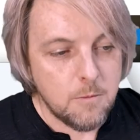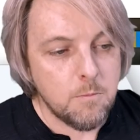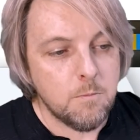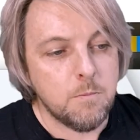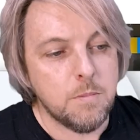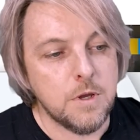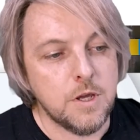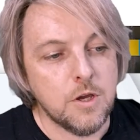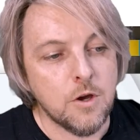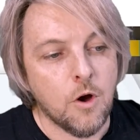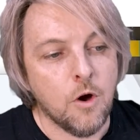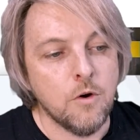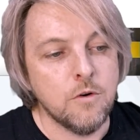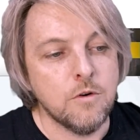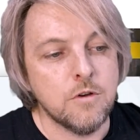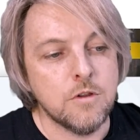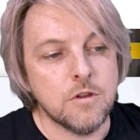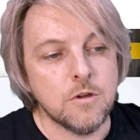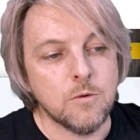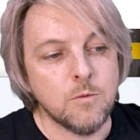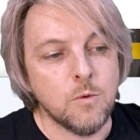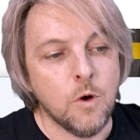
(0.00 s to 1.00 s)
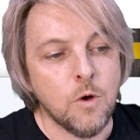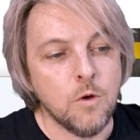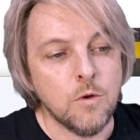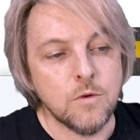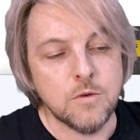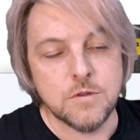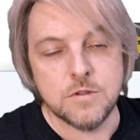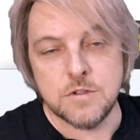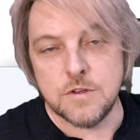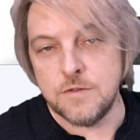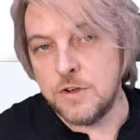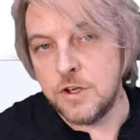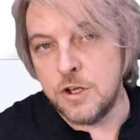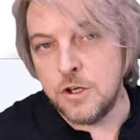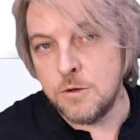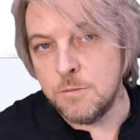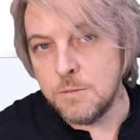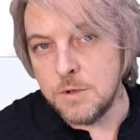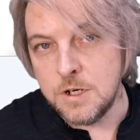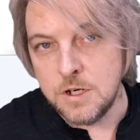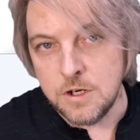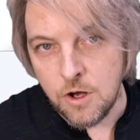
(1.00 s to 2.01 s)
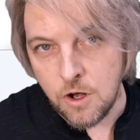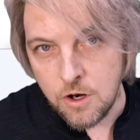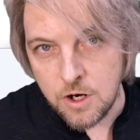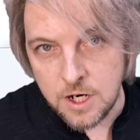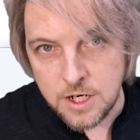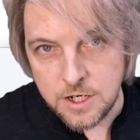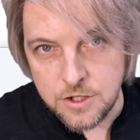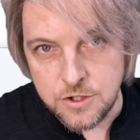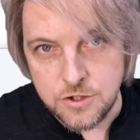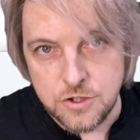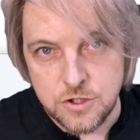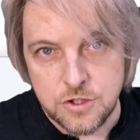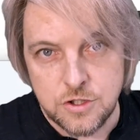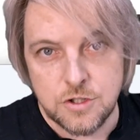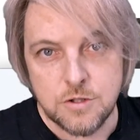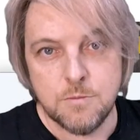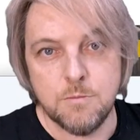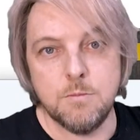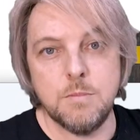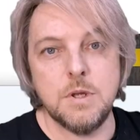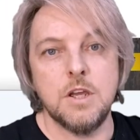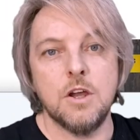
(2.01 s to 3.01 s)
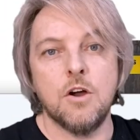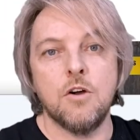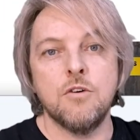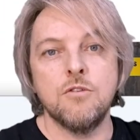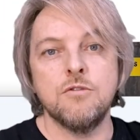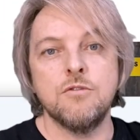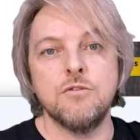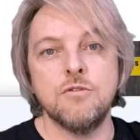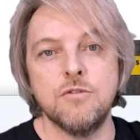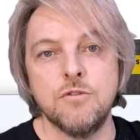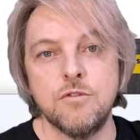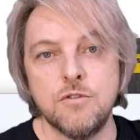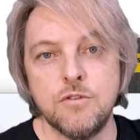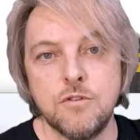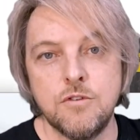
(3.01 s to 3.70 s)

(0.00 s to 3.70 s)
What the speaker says: beyond the walls of human knowledge, beyond,